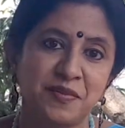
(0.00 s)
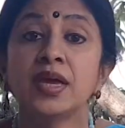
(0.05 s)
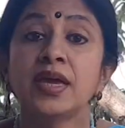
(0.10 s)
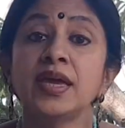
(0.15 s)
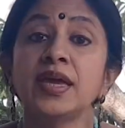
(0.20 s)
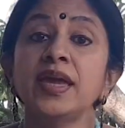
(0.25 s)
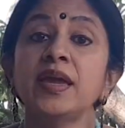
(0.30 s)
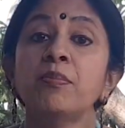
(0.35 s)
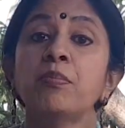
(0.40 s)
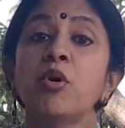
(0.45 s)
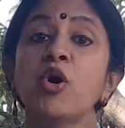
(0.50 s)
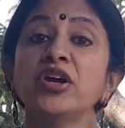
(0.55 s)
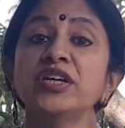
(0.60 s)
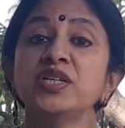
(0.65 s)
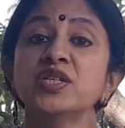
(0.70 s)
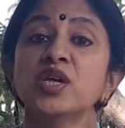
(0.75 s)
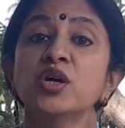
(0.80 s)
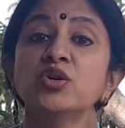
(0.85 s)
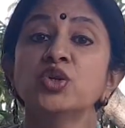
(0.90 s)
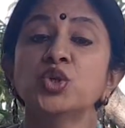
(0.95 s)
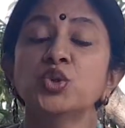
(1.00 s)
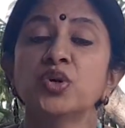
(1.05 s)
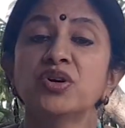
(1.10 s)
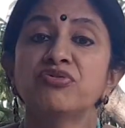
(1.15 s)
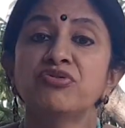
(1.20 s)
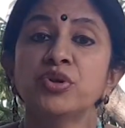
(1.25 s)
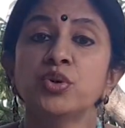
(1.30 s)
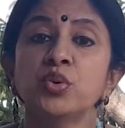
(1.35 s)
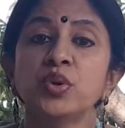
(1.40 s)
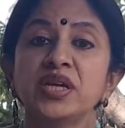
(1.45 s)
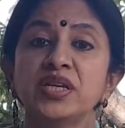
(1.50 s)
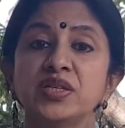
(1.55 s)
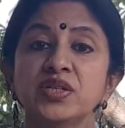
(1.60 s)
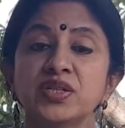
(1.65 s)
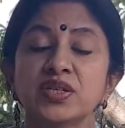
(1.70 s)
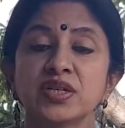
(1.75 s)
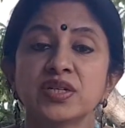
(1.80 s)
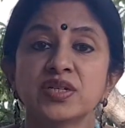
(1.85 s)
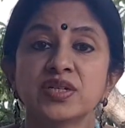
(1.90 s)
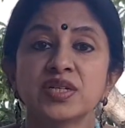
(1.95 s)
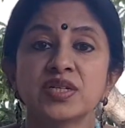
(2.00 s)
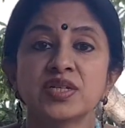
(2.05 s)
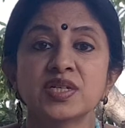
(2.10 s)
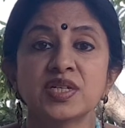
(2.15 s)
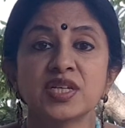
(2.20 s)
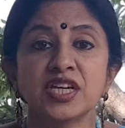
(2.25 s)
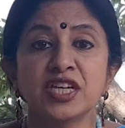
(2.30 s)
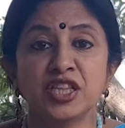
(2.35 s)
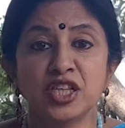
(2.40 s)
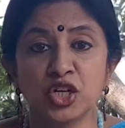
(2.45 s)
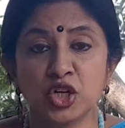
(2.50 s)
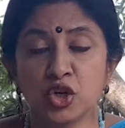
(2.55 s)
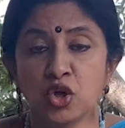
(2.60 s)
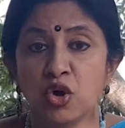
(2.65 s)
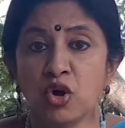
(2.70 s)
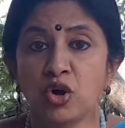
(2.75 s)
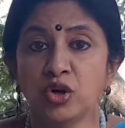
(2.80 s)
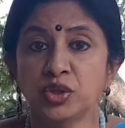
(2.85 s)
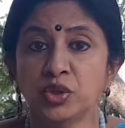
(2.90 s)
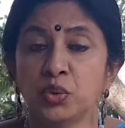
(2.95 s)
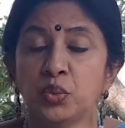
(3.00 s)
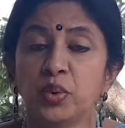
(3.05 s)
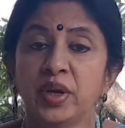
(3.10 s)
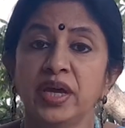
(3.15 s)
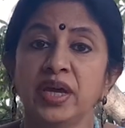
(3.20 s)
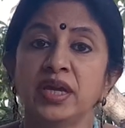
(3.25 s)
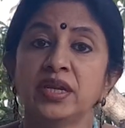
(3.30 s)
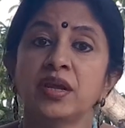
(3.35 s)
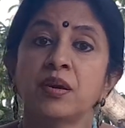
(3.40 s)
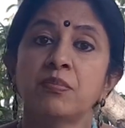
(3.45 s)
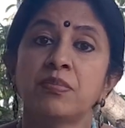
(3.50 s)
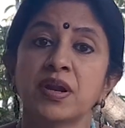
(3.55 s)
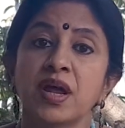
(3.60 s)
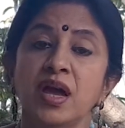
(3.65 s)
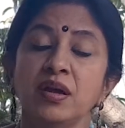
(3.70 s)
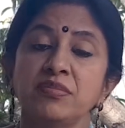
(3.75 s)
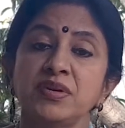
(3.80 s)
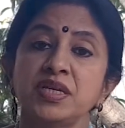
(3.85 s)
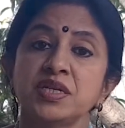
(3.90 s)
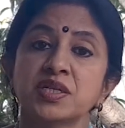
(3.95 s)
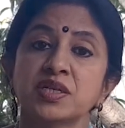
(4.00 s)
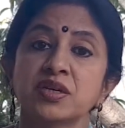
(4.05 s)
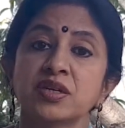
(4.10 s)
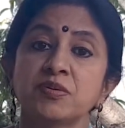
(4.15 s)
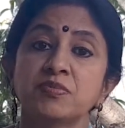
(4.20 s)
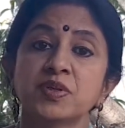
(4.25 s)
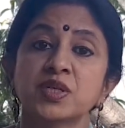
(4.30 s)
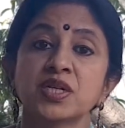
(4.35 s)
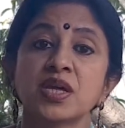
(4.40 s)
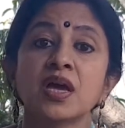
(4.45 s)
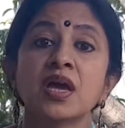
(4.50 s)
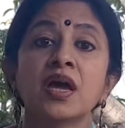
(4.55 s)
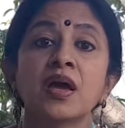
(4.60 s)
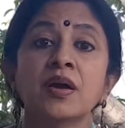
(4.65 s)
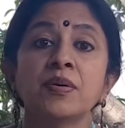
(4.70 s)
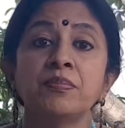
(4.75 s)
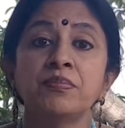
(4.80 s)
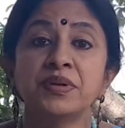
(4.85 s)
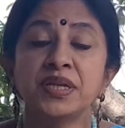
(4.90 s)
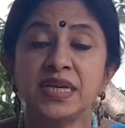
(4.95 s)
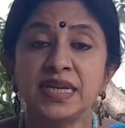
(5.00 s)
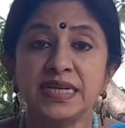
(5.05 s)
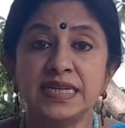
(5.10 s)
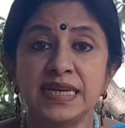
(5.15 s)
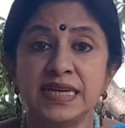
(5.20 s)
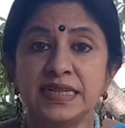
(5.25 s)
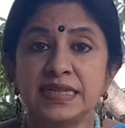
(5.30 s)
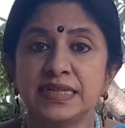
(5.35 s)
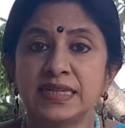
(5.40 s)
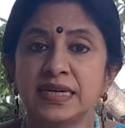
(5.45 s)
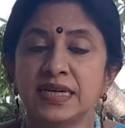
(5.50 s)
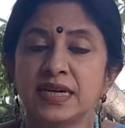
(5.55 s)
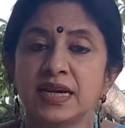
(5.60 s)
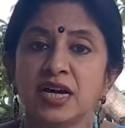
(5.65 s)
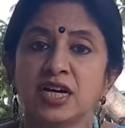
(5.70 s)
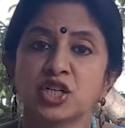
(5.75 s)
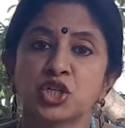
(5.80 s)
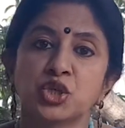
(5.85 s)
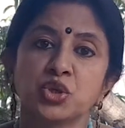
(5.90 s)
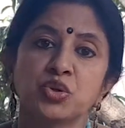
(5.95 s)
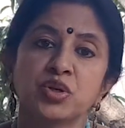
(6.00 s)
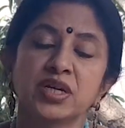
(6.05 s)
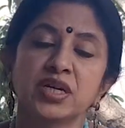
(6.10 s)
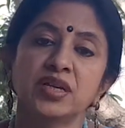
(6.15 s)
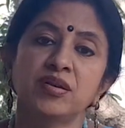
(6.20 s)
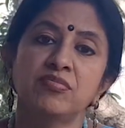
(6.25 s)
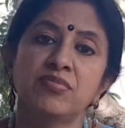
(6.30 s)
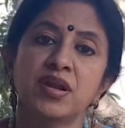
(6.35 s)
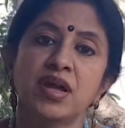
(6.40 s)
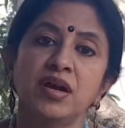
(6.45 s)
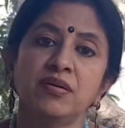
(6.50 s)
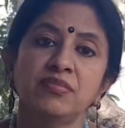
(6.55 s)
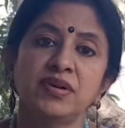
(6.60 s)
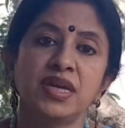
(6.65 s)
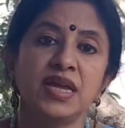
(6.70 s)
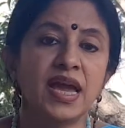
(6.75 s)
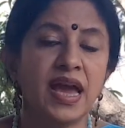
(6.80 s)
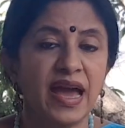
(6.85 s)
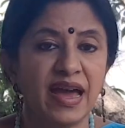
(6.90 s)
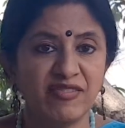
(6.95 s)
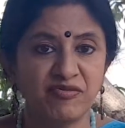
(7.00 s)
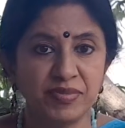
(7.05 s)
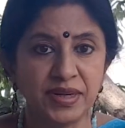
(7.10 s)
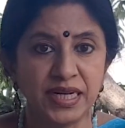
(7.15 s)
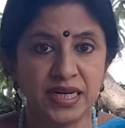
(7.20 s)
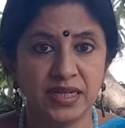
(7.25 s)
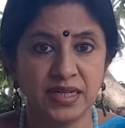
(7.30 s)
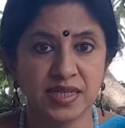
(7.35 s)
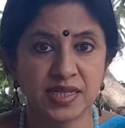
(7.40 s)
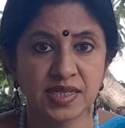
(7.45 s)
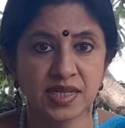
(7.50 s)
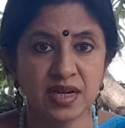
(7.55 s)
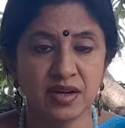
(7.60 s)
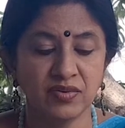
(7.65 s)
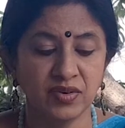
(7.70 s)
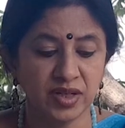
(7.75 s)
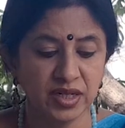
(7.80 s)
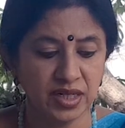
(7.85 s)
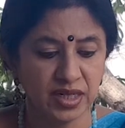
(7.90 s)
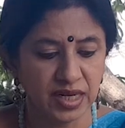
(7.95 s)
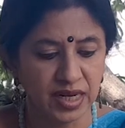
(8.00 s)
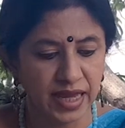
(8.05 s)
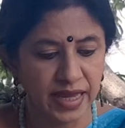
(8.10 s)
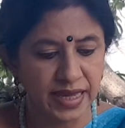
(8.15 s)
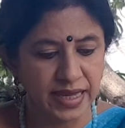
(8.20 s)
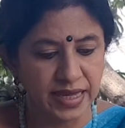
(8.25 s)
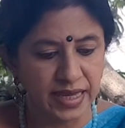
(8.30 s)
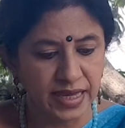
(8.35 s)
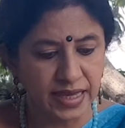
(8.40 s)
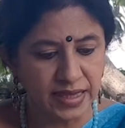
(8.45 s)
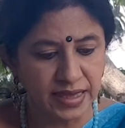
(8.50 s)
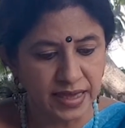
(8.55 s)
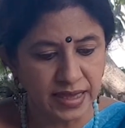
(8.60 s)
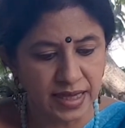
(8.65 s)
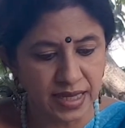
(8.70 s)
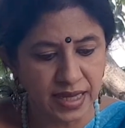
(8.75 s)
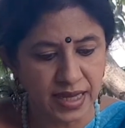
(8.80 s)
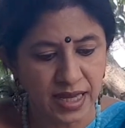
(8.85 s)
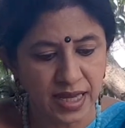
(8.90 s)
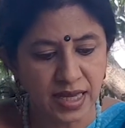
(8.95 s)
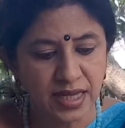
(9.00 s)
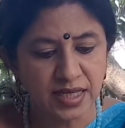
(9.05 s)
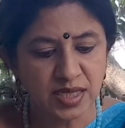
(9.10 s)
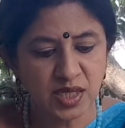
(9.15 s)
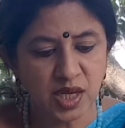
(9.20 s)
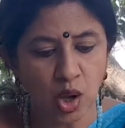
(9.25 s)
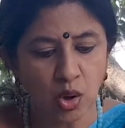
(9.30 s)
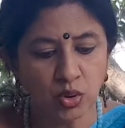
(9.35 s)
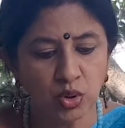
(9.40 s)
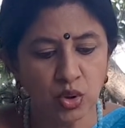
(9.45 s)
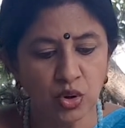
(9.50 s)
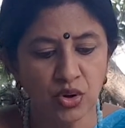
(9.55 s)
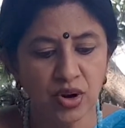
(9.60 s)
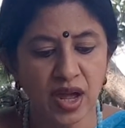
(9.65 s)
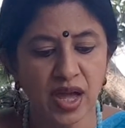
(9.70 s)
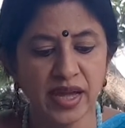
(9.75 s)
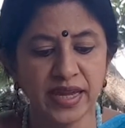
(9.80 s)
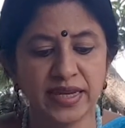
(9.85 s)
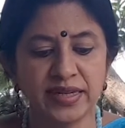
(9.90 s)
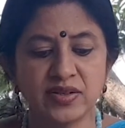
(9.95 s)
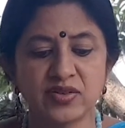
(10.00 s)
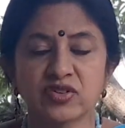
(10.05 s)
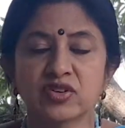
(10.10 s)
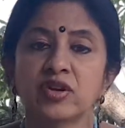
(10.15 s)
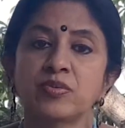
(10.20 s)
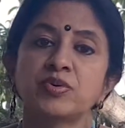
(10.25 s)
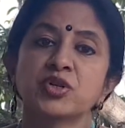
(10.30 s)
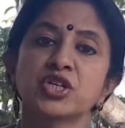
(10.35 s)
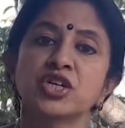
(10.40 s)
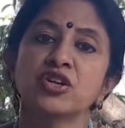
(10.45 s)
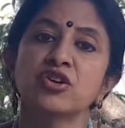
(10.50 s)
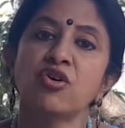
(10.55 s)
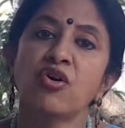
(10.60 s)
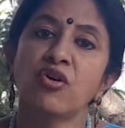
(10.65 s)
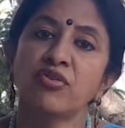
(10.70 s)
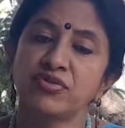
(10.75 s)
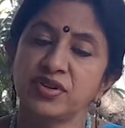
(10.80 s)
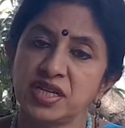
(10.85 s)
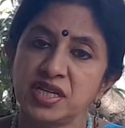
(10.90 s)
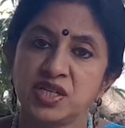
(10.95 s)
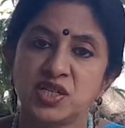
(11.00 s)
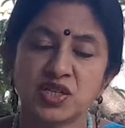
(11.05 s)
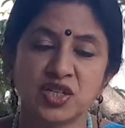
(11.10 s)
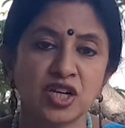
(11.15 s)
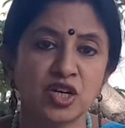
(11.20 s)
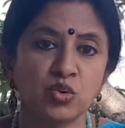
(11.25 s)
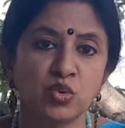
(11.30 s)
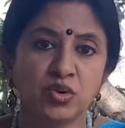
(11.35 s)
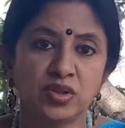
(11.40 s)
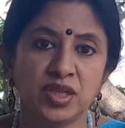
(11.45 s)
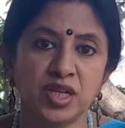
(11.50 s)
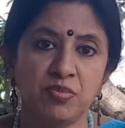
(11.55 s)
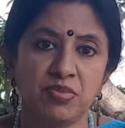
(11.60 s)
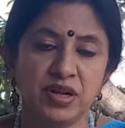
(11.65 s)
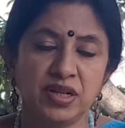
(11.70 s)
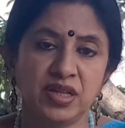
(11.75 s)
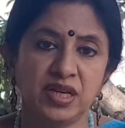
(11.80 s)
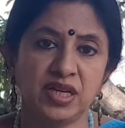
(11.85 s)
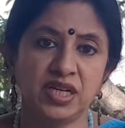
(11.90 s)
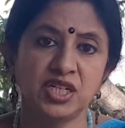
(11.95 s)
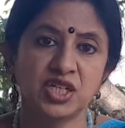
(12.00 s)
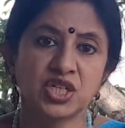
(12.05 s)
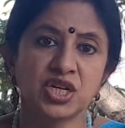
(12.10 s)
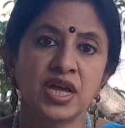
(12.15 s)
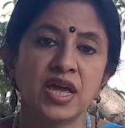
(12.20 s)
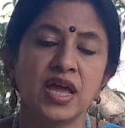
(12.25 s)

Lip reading: He points out to a few instances in the north where Brahmi scripts predating Ashokan Brahmi have been discovered, like in the Saugora inscription of eastern Uttar Pradesh,